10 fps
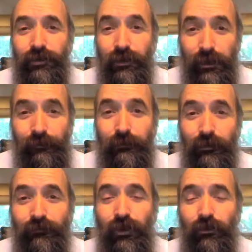And the people
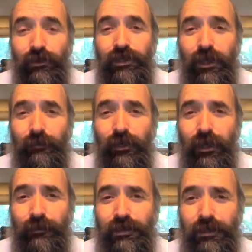have told us that
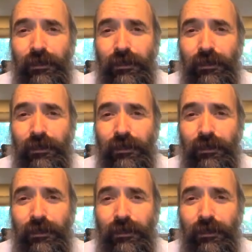perhaps.